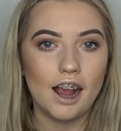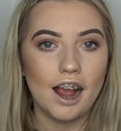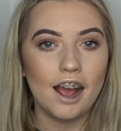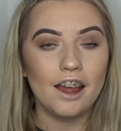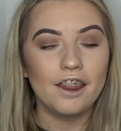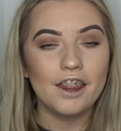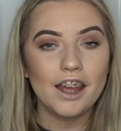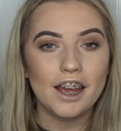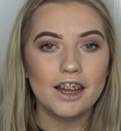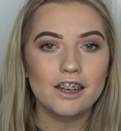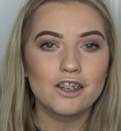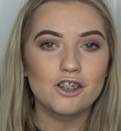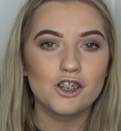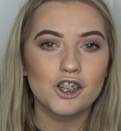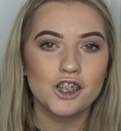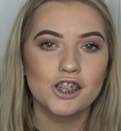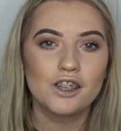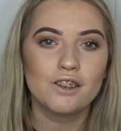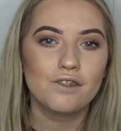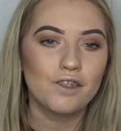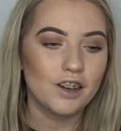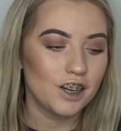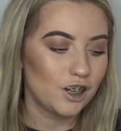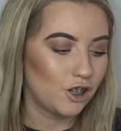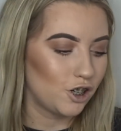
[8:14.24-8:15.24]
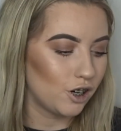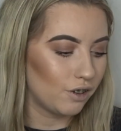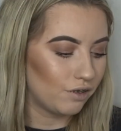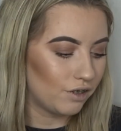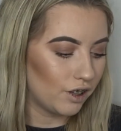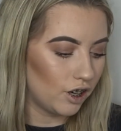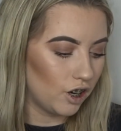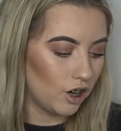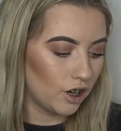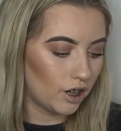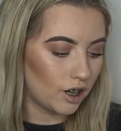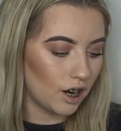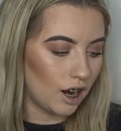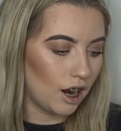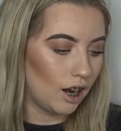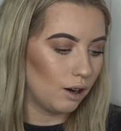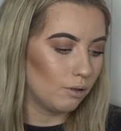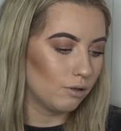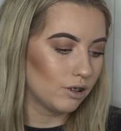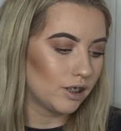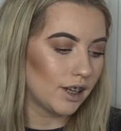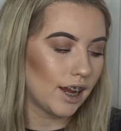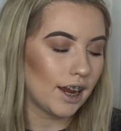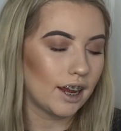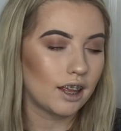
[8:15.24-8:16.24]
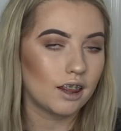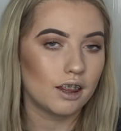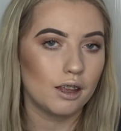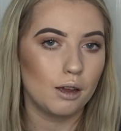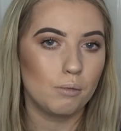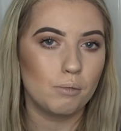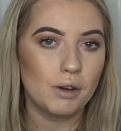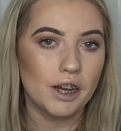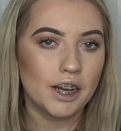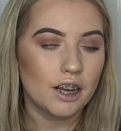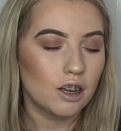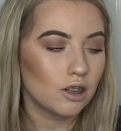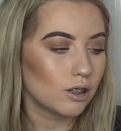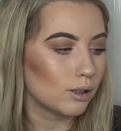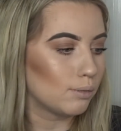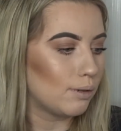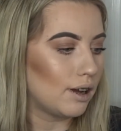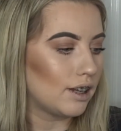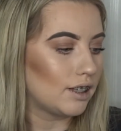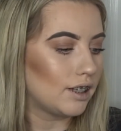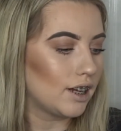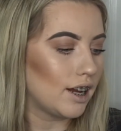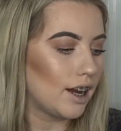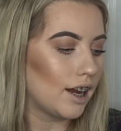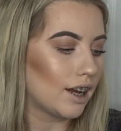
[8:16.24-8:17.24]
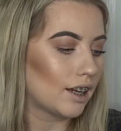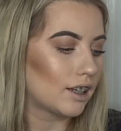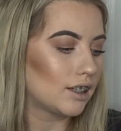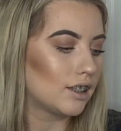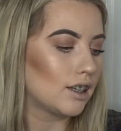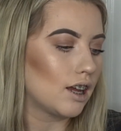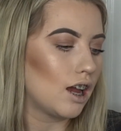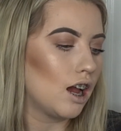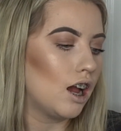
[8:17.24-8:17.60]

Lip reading: And then just to finish off the look, I will take the B Cosmetics